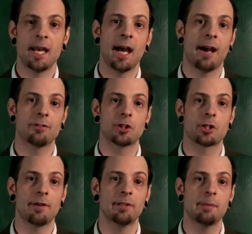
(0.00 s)
After
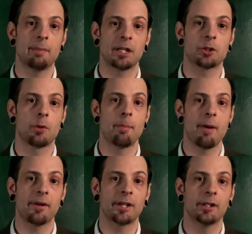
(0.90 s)
travelling back to
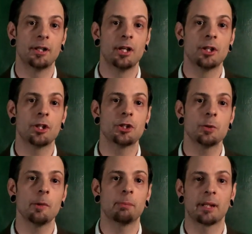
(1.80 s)
America, the
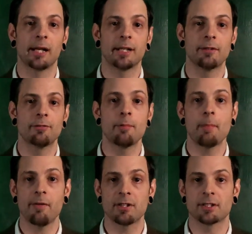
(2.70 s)
two applied for
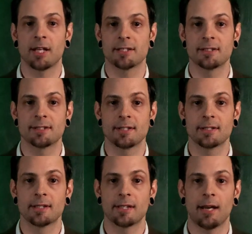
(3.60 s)
marriage
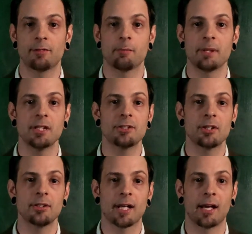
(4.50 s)
licences after being
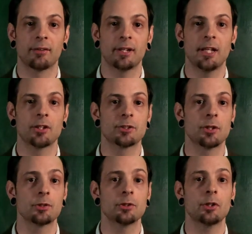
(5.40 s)
turned down in a
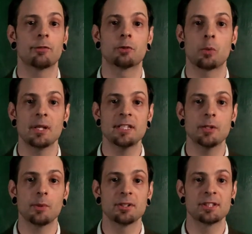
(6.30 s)
total of
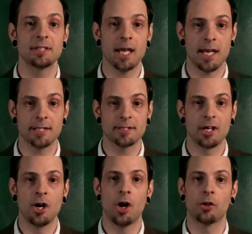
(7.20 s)
21 states
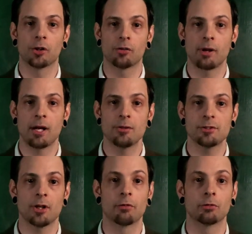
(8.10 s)
on the grounds
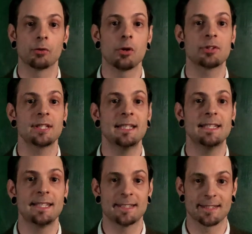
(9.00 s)
of gross
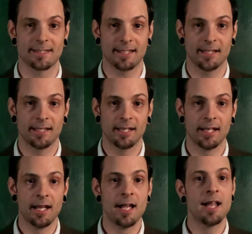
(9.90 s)
indecency.
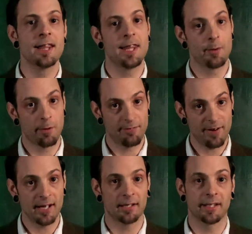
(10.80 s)
They were
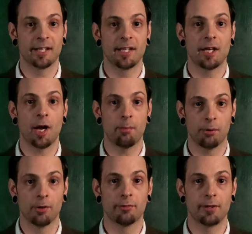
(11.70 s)
finally
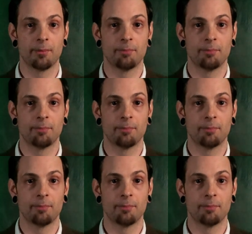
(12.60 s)
approved.